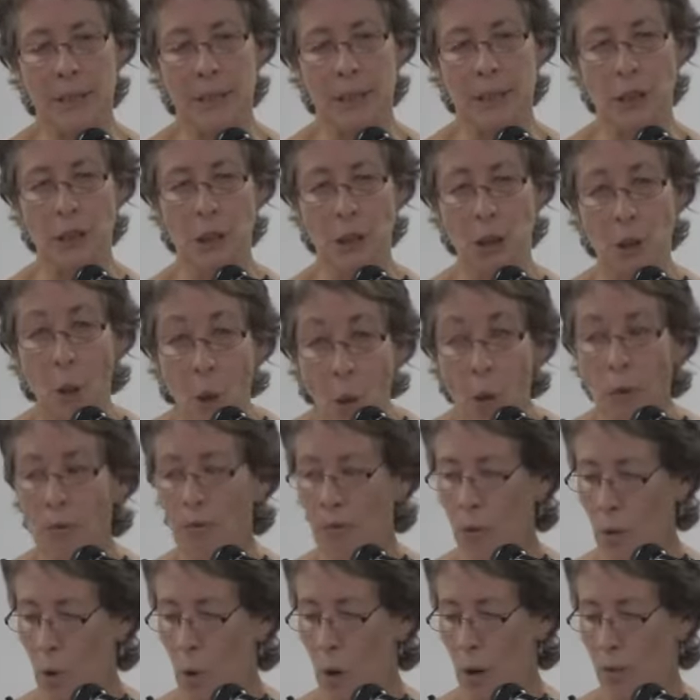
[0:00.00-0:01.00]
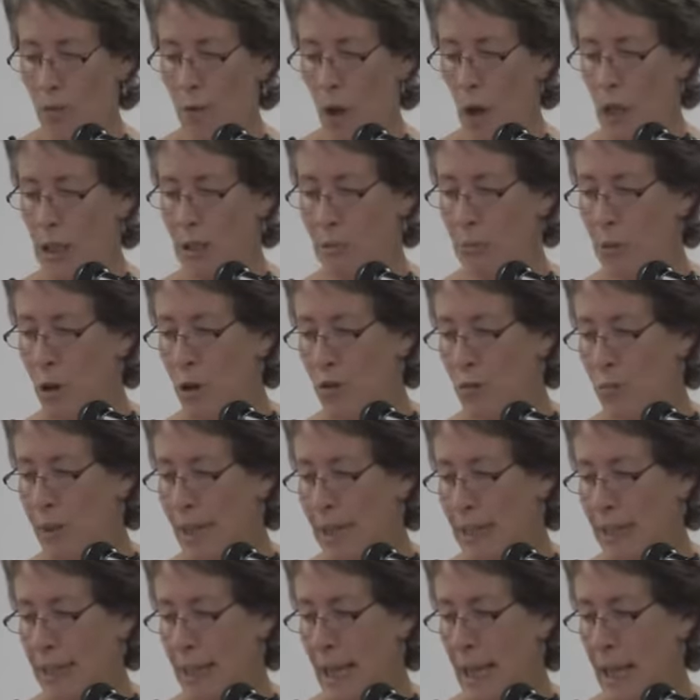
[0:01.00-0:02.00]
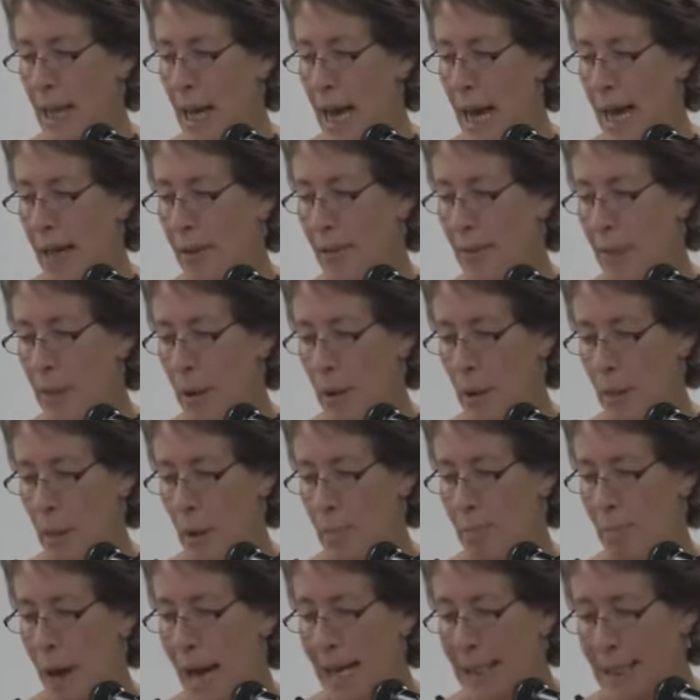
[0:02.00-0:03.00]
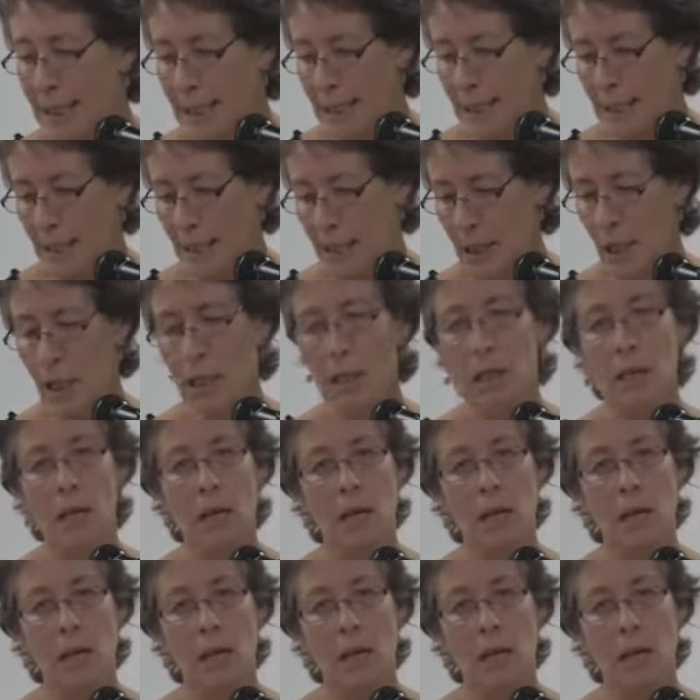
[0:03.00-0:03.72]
shortfall of those movements and the basis